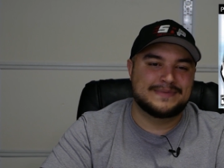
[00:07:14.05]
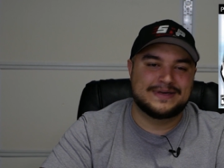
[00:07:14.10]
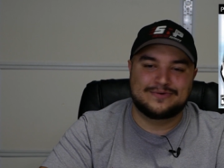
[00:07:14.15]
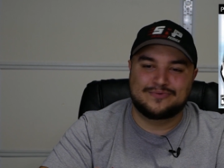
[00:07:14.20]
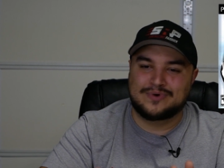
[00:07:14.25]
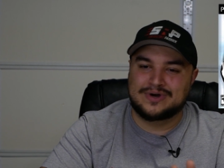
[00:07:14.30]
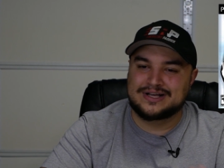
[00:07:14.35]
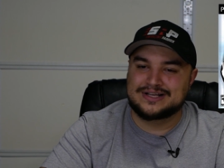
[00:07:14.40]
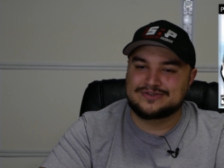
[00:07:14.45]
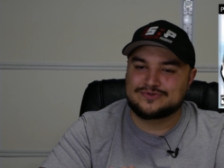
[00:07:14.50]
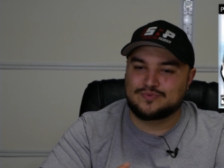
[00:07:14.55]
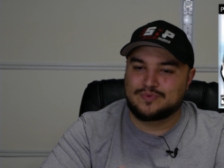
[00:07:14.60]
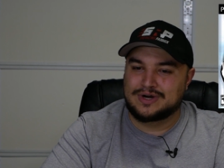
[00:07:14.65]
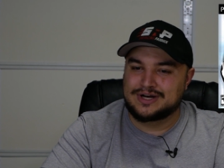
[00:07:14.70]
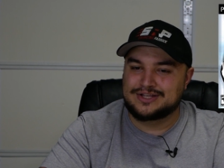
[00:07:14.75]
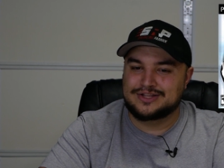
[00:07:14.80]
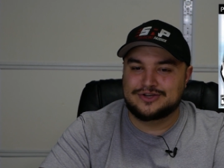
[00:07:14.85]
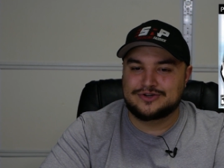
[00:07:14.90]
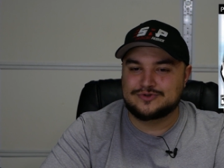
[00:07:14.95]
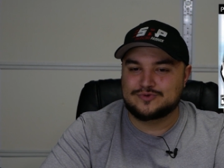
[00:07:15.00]
It was one
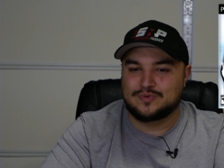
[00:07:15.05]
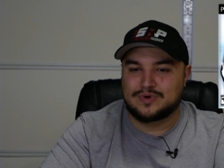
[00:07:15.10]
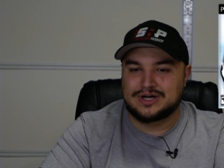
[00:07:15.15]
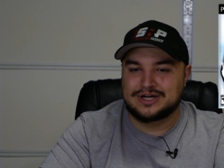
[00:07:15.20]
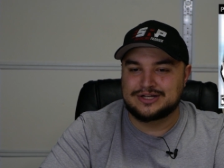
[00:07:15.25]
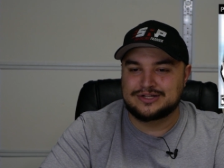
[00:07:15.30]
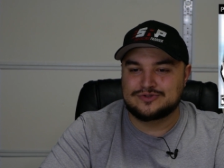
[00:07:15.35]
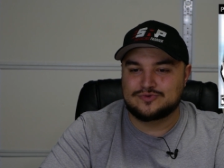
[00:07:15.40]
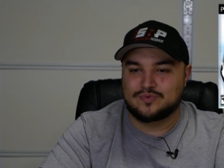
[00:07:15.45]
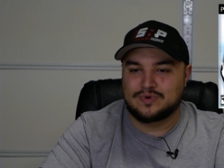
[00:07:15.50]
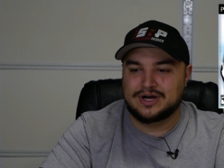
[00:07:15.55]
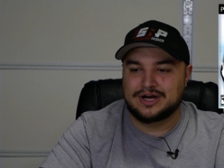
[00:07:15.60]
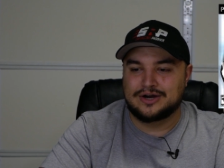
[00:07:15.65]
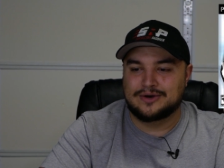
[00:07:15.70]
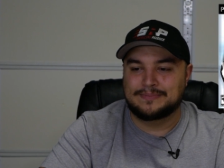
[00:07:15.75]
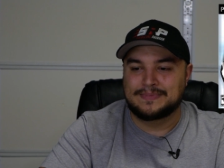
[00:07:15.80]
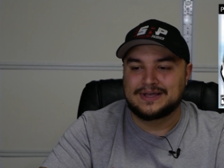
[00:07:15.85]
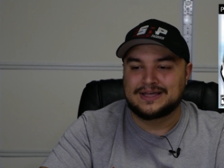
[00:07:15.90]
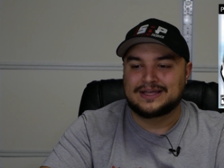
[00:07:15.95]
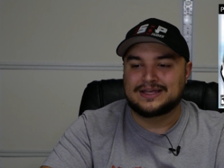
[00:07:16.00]
of those ones
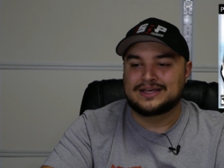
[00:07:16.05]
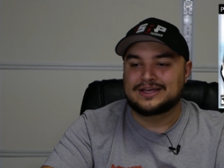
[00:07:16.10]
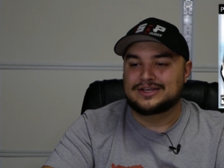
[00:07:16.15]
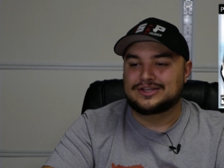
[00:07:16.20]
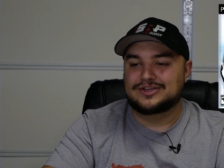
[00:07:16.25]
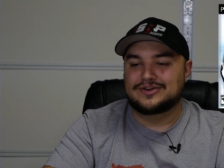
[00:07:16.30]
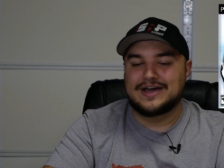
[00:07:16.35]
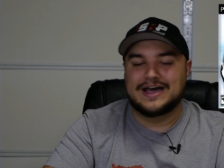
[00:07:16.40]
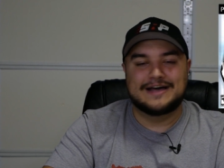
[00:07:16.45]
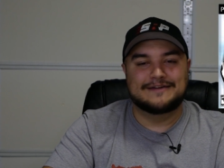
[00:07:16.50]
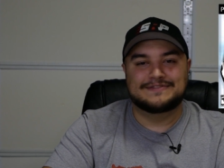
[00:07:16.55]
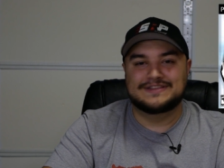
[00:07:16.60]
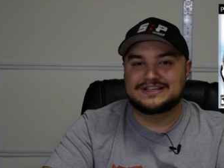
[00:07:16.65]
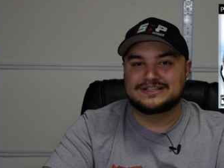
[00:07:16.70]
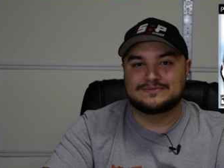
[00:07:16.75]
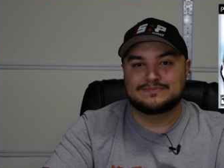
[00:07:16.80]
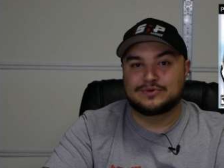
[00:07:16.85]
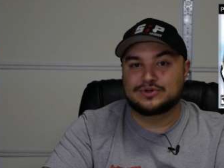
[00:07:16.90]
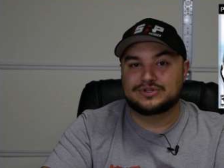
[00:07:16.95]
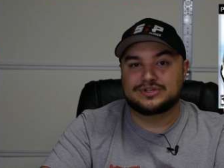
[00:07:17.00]
where you have
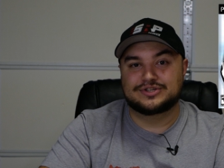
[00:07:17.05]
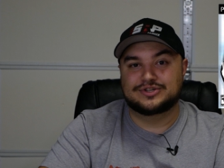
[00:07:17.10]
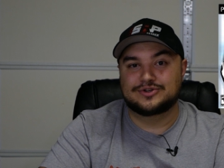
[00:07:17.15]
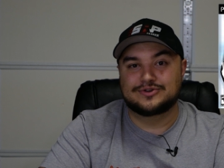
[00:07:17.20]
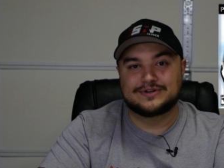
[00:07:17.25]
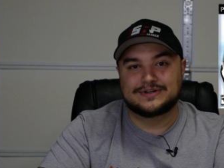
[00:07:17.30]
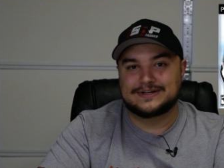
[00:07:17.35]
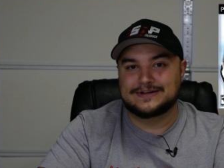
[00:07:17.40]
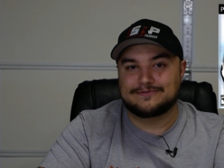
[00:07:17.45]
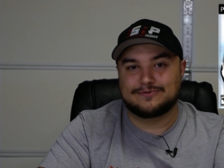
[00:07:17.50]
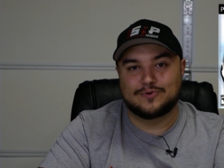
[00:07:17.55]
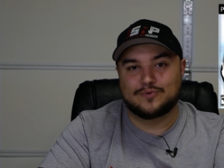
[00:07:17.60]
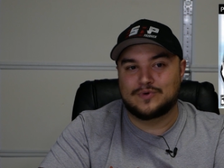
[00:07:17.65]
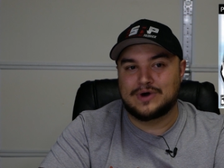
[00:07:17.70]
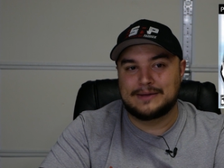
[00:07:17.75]
these multitude of different